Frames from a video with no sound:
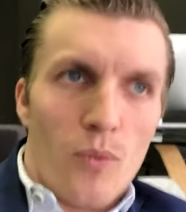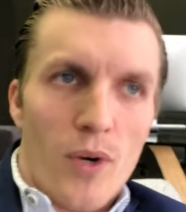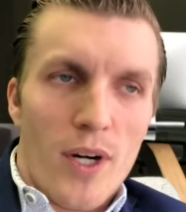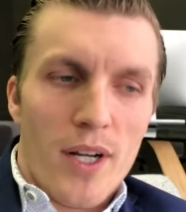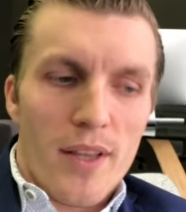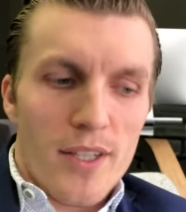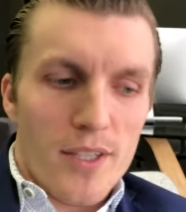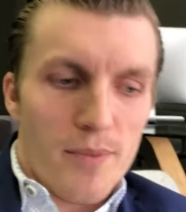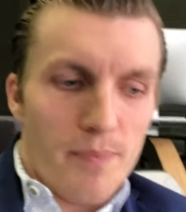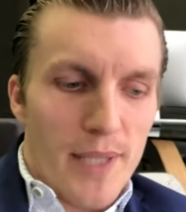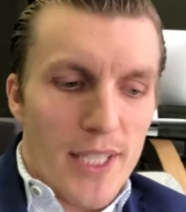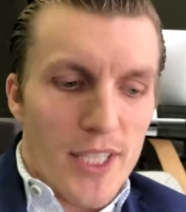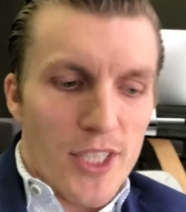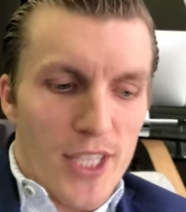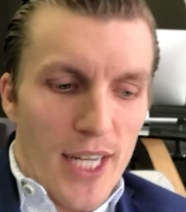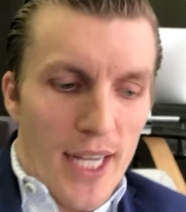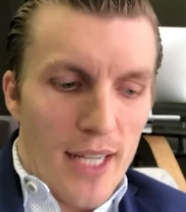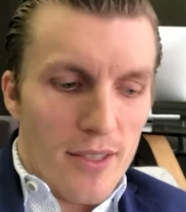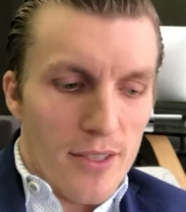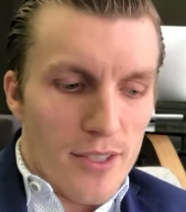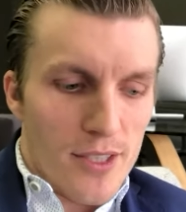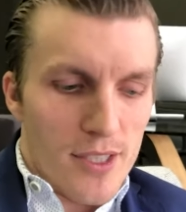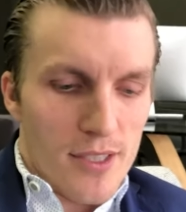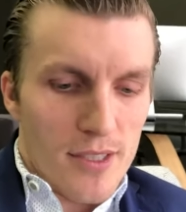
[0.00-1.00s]
one of the big
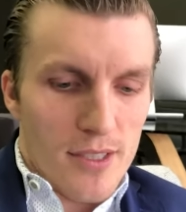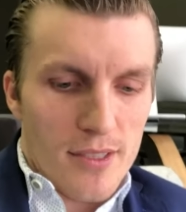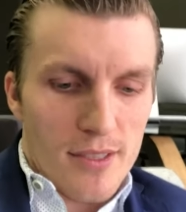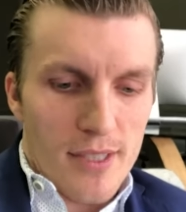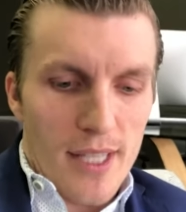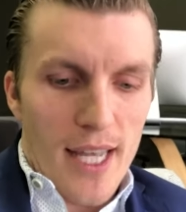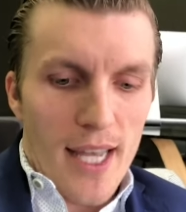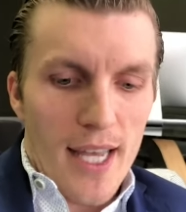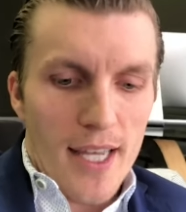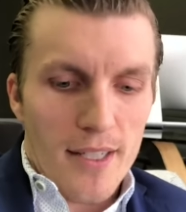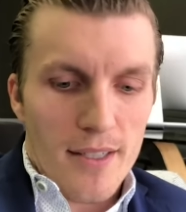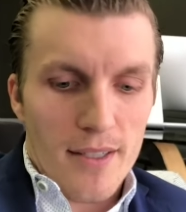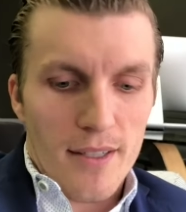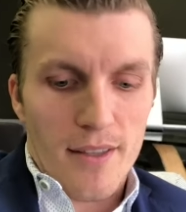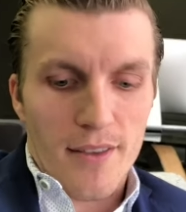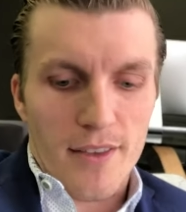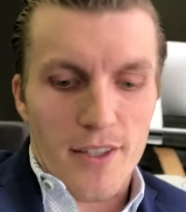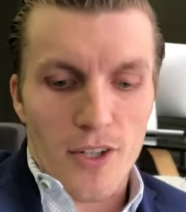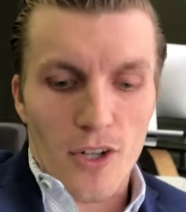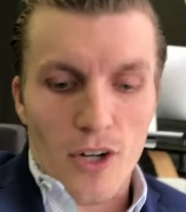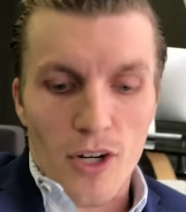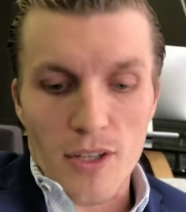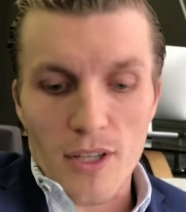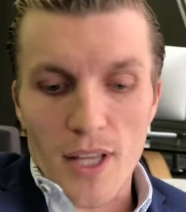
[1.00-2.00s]
challenges is that
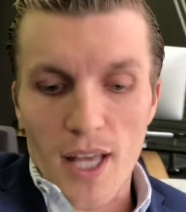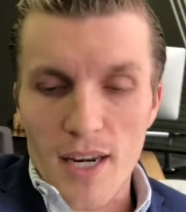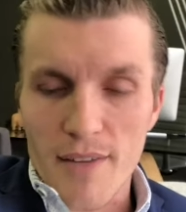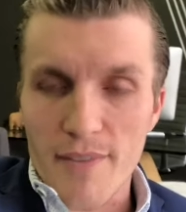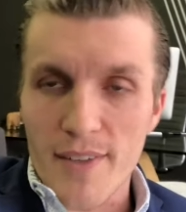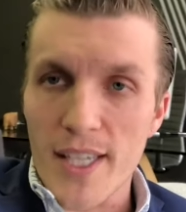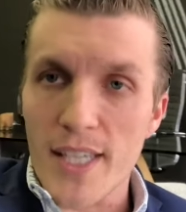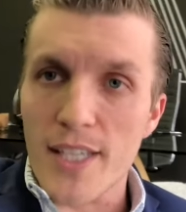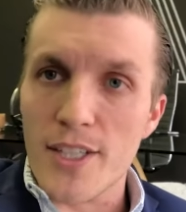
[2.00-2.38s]
there are a lot of